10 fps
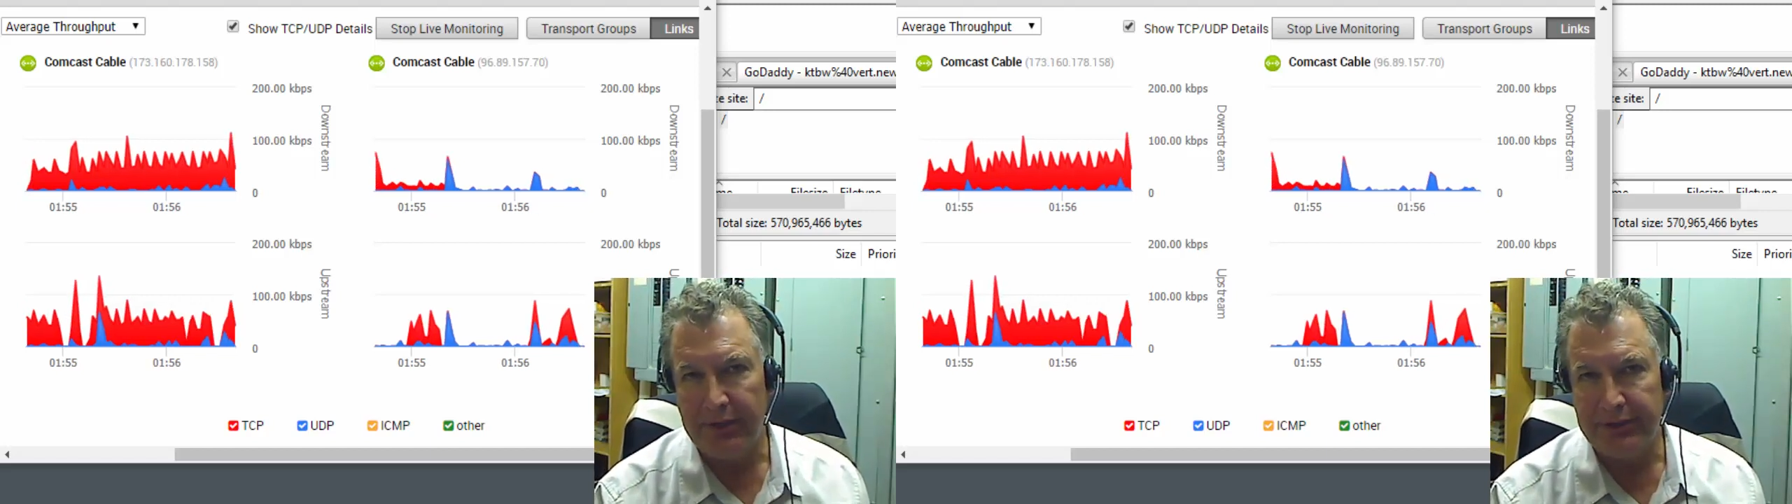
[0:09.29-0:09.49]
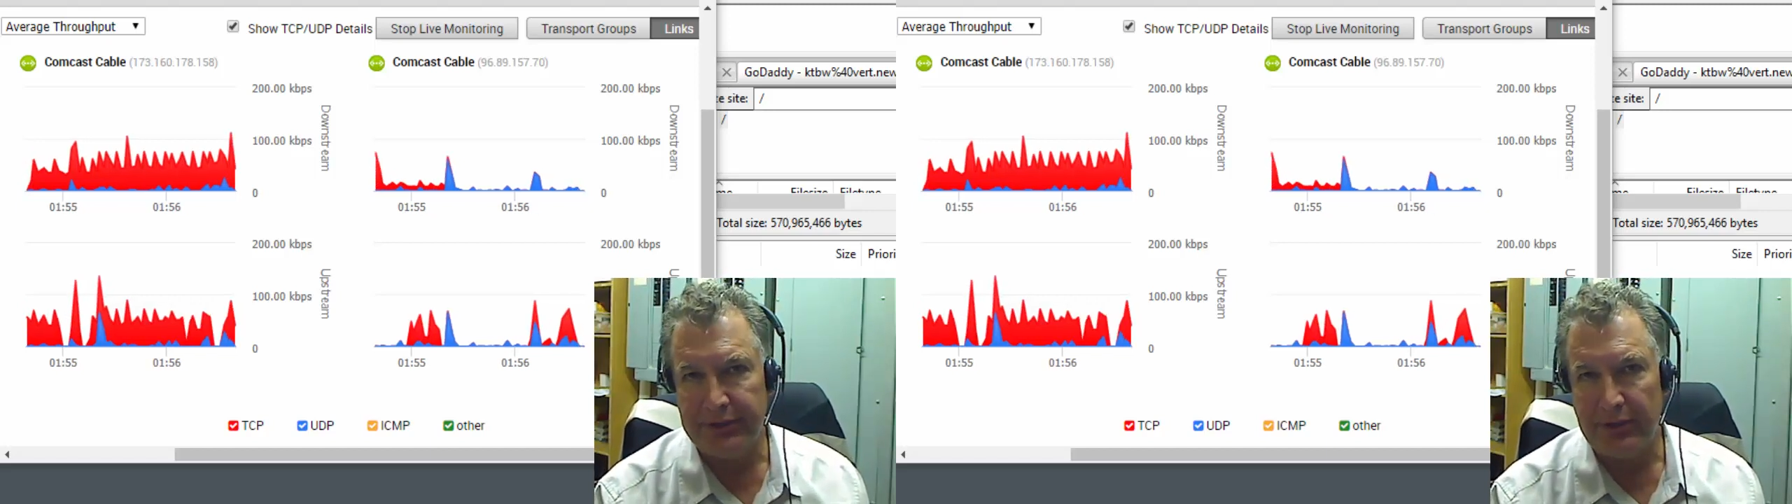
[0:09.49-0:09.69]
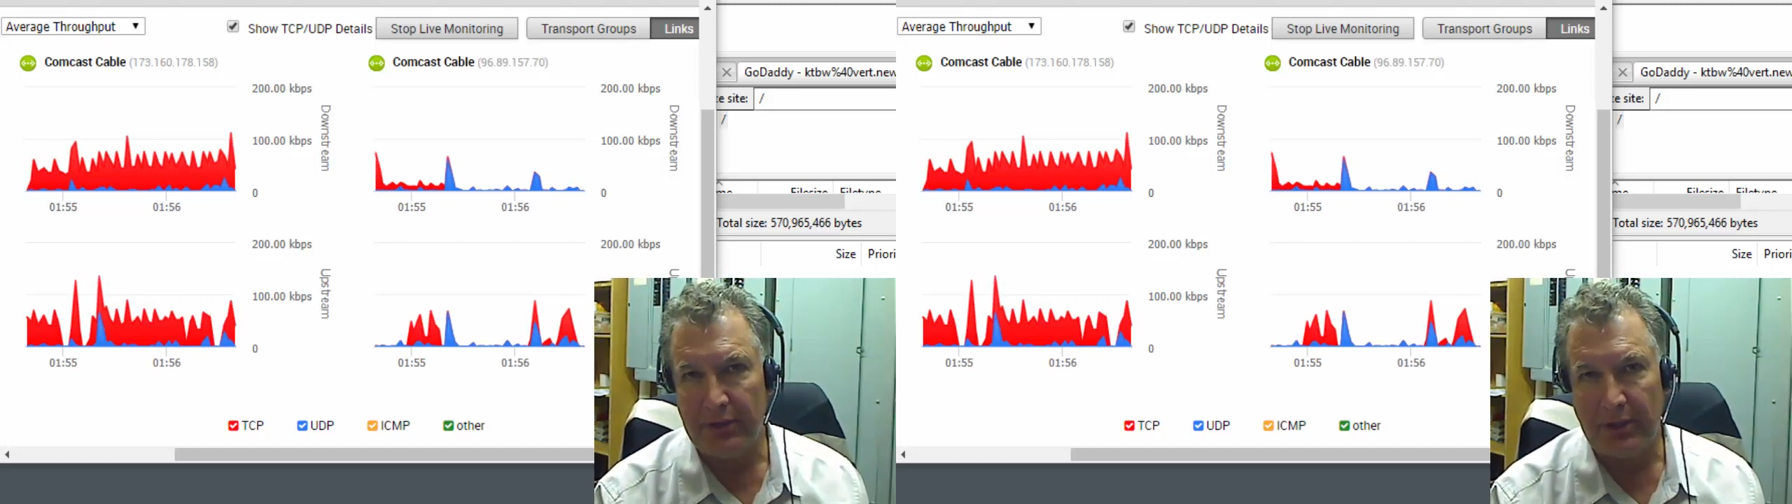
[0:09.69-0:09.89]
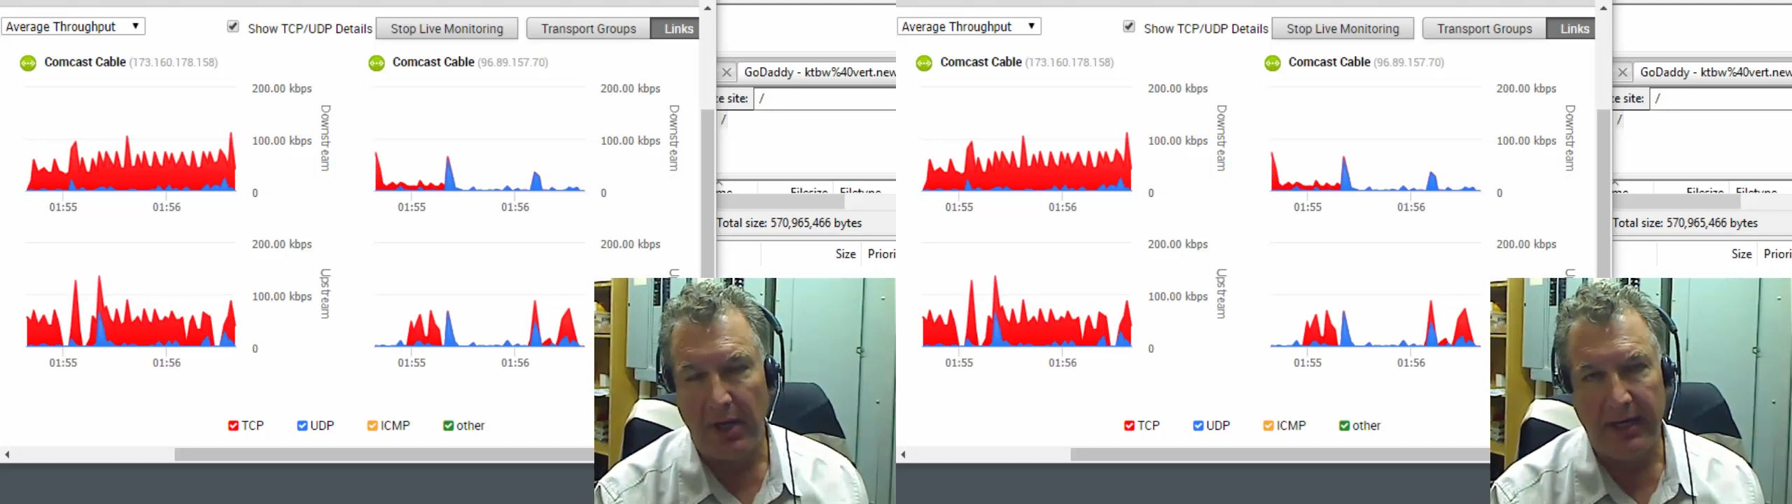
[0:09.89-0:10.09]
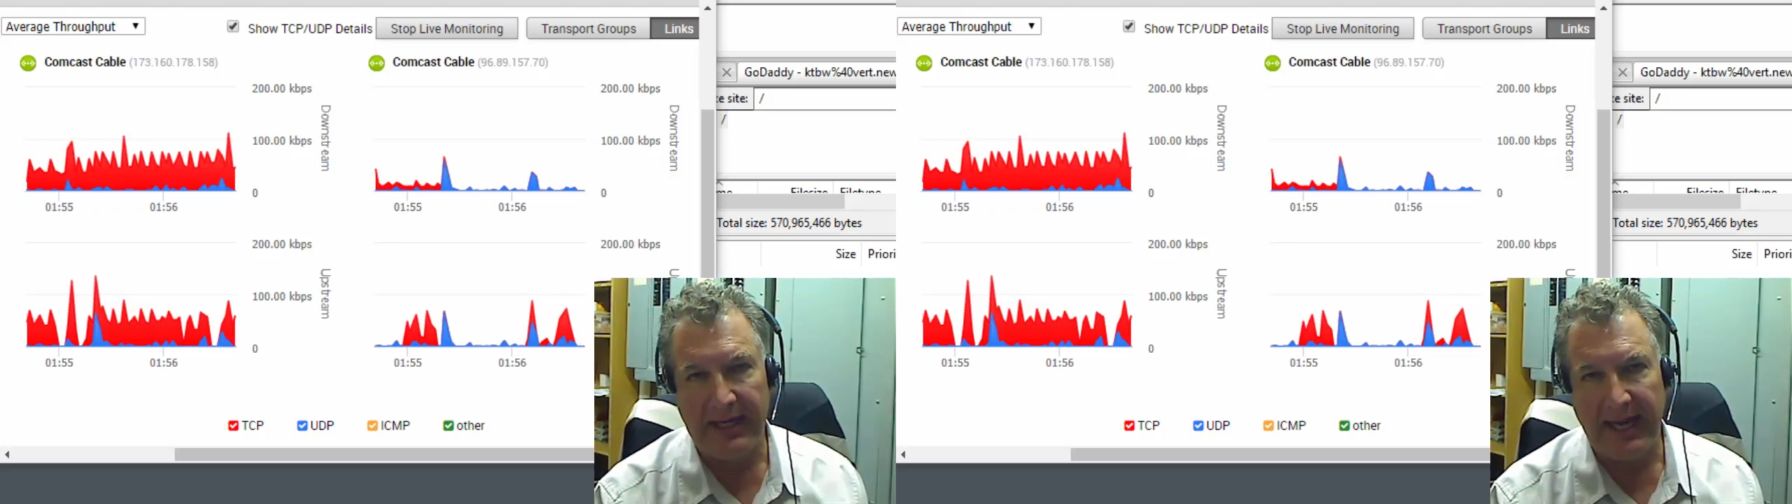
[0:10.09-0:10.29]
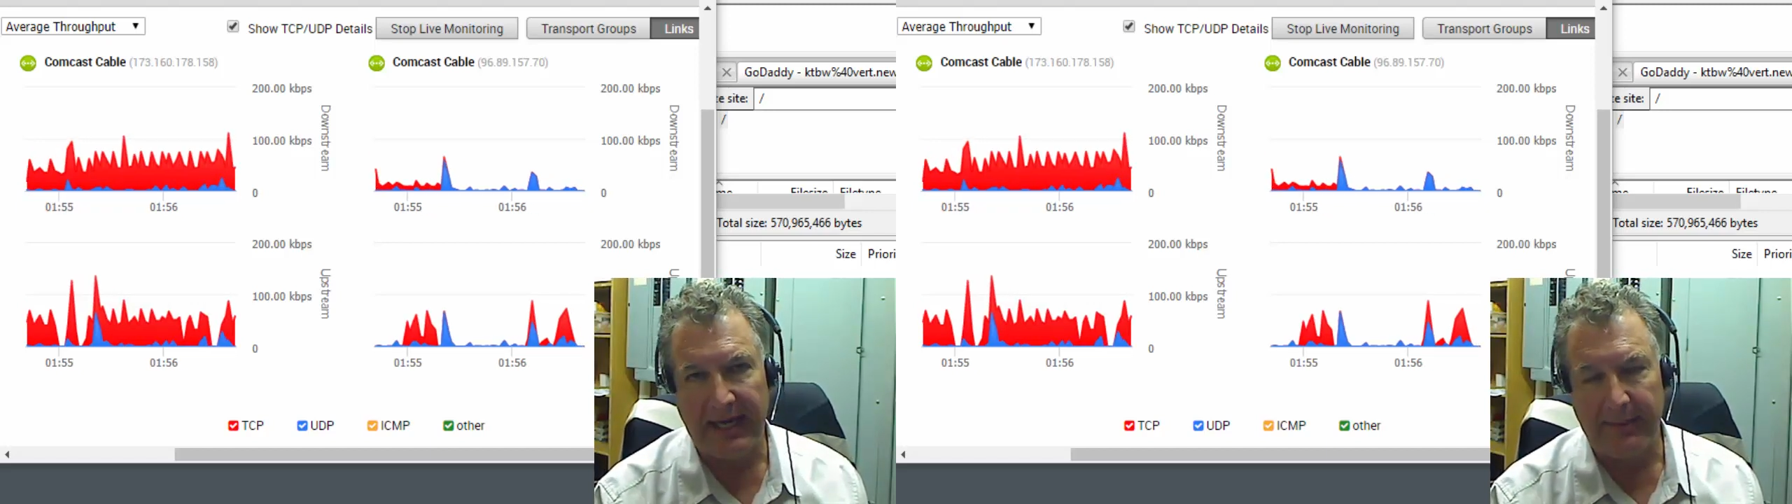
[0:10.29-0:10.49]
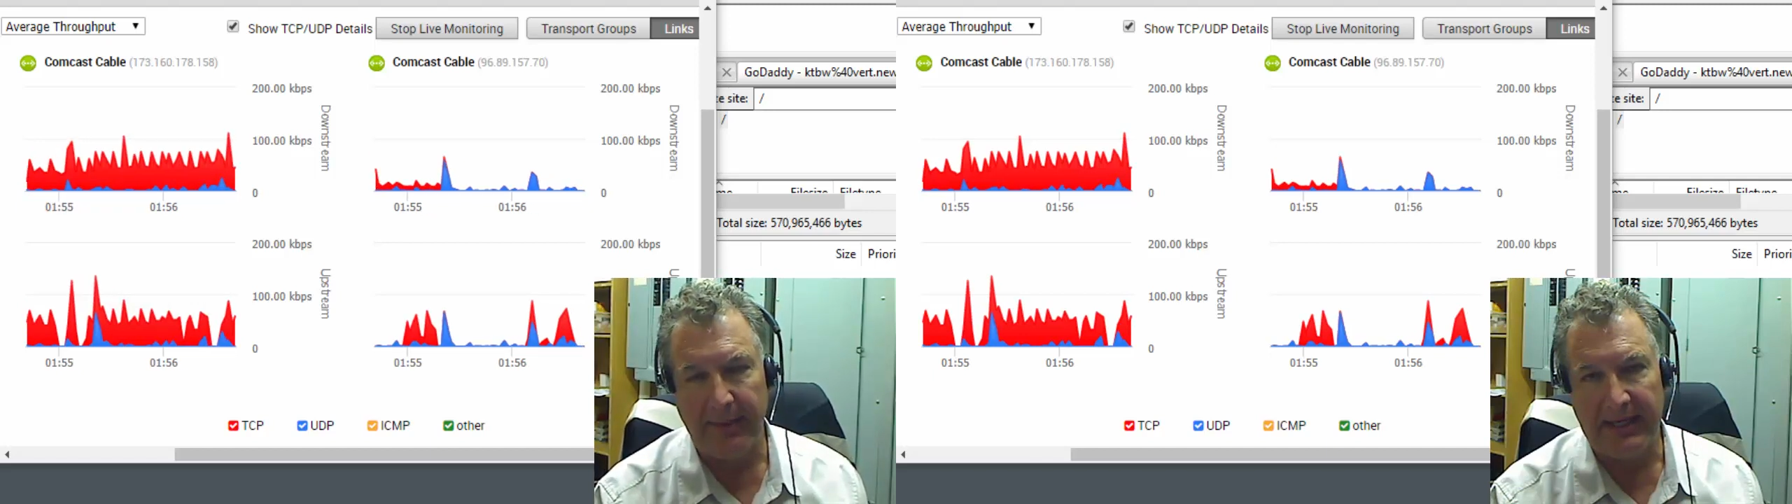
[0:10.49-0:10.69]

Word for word: user contact